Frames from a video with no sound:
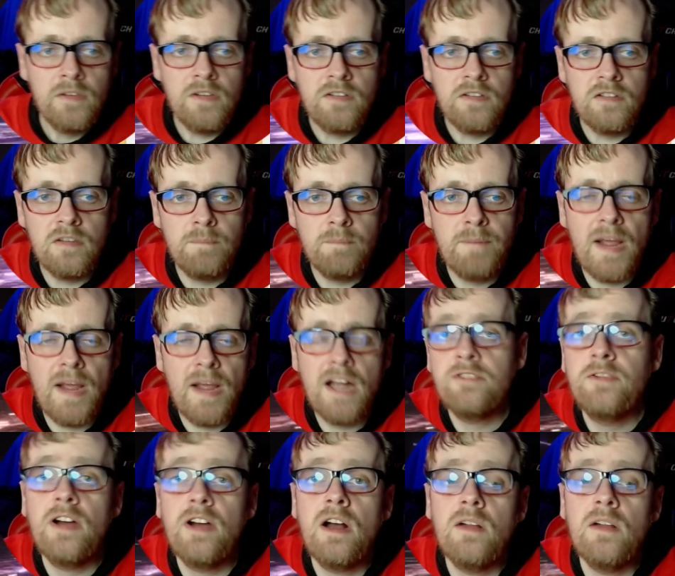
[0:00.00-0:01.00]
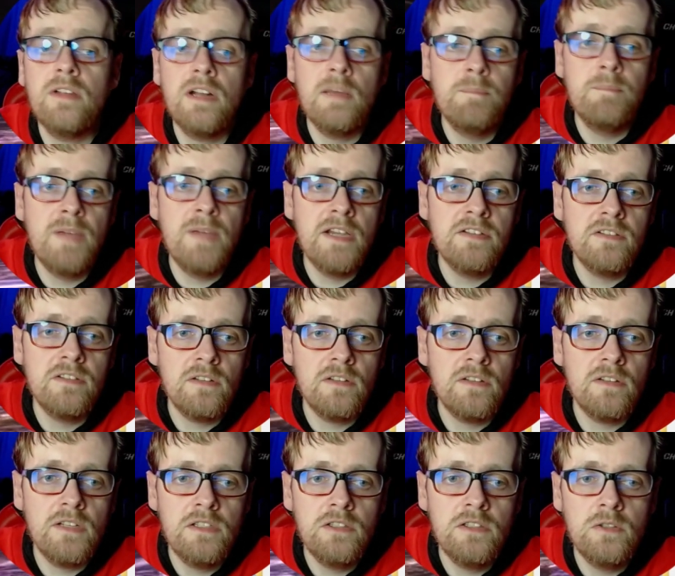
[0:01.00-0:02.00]
This is a batch file that I
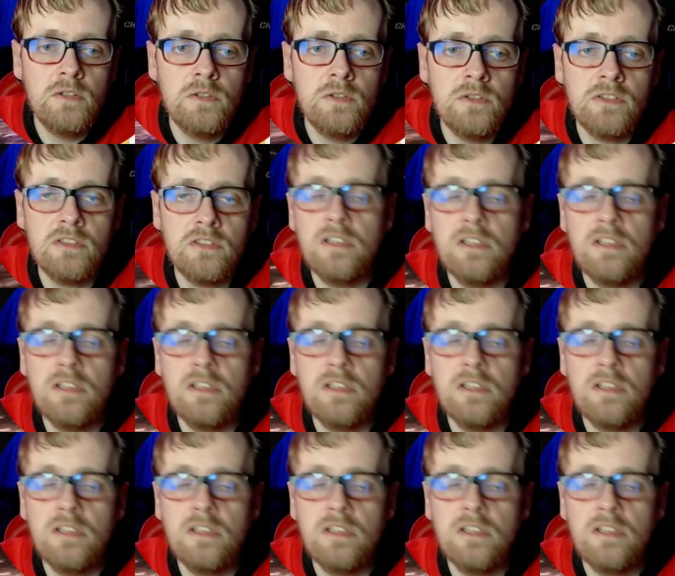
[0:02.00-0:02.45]
basically use